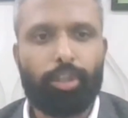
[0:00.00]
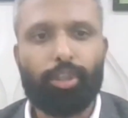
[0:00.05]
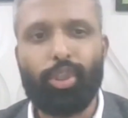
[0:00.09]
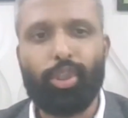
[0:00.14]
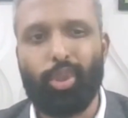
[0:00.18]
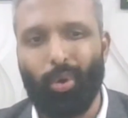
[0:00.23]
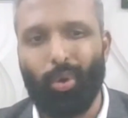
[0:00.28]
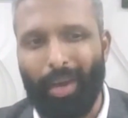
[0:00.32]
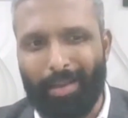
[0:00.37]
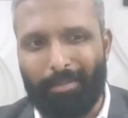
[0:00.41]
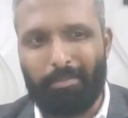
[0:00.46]

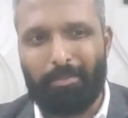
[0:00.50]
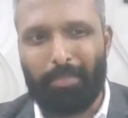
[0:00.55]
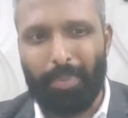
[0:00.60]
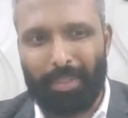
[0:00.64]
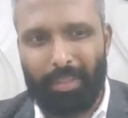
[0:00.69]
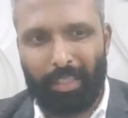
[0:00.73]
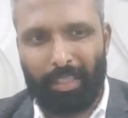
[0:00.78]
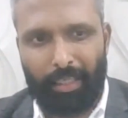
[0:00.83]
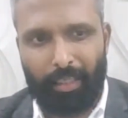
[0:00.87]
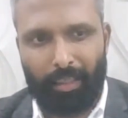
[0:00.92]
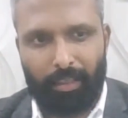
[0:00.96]
show
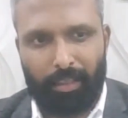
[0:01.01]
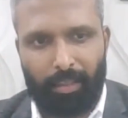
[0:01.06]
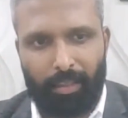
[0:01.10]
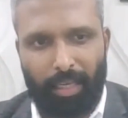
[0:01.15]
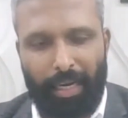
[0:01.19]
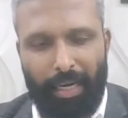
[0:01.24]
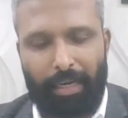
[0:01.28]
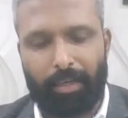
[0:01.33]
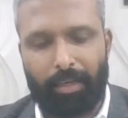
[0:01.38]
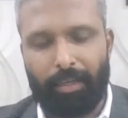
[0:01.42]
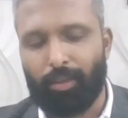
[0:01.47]
empathy
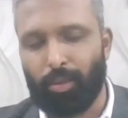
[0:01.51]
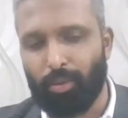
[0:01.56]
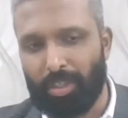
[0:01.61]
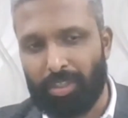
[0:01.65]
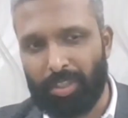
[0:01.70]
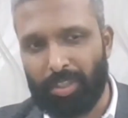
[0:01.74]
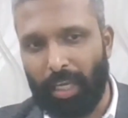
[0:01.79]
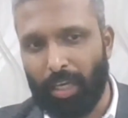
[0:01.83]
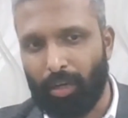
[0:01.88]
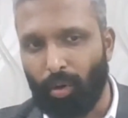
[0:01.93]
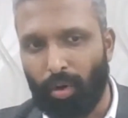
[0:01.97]
to the
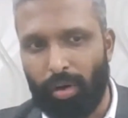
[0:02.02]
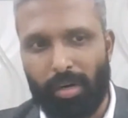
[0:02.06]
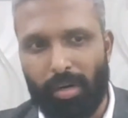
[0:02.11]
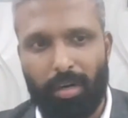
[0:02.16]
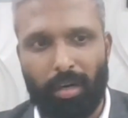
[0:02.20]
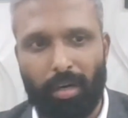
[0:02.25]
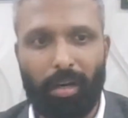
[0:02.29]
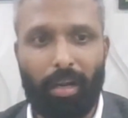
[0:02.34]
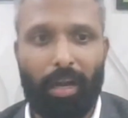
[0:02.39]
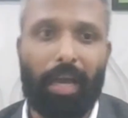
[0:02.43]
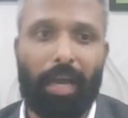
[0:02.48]

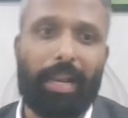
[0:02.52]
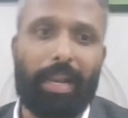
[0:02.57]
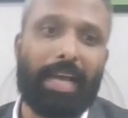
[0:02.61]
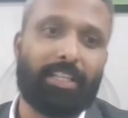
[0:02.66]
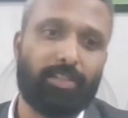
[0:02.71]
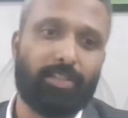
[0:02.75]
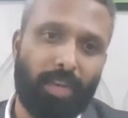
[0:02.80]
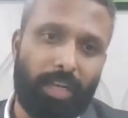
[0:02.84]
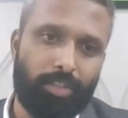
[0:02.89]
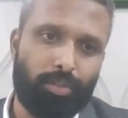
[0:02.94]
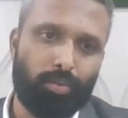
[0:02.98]
stakeholder and
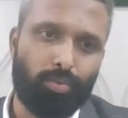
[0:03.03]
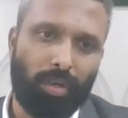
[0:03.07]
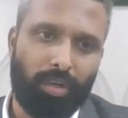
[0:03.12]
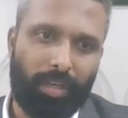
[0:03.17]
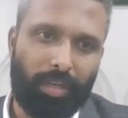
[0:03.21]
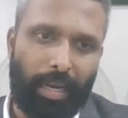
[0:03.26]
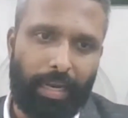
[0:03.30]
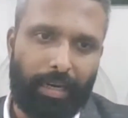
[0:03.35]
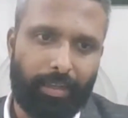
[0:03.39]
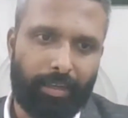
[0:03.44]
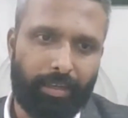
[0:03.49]
as well as to our
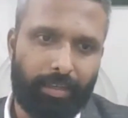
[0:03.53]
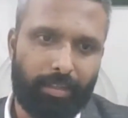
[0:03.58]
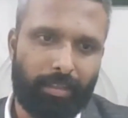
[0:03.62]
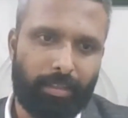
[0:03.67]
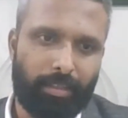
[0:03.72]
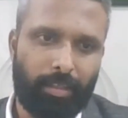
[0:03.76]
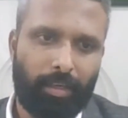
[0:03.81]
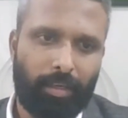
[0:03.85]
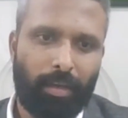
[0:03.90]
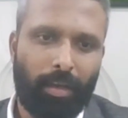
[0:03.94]
candidate.